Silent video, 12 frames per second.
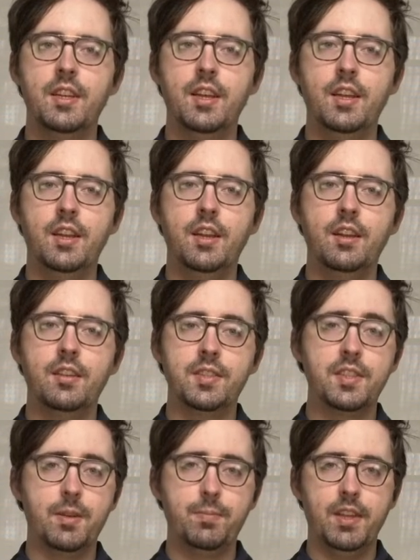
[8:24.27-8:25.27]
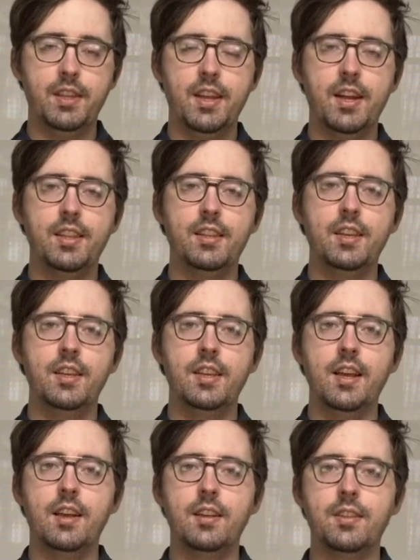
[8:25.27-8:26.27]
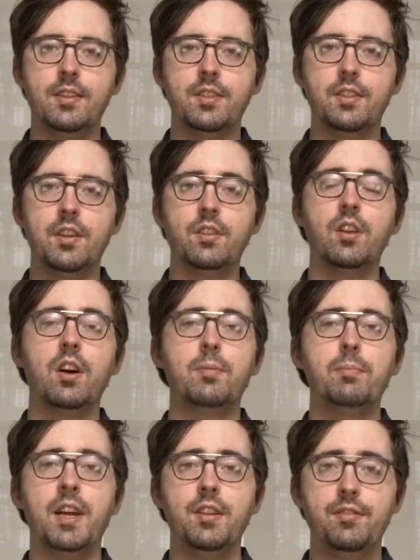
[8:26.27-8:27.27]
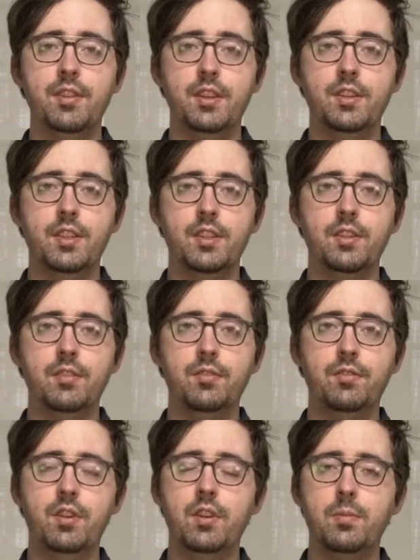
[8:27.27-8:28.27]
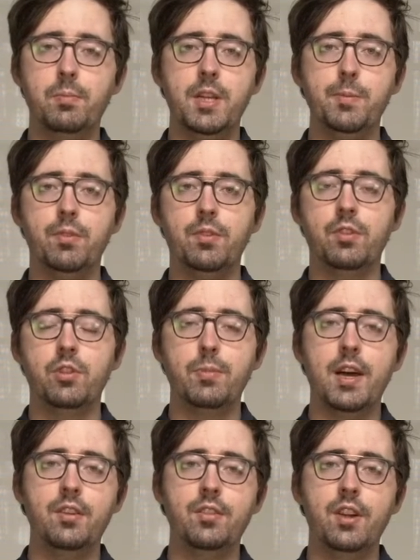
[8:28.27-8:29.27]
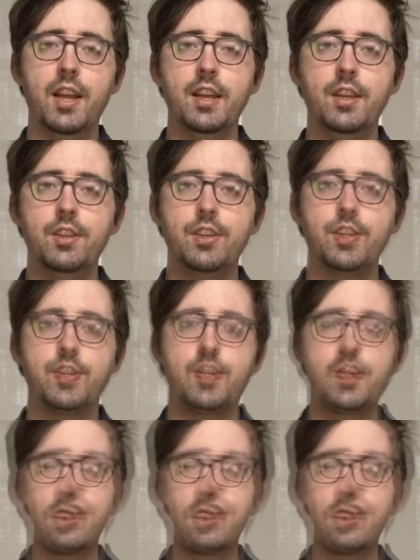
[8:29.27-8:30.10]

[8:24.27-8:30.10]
in something that I think has a lot of benefit for people no matter their age.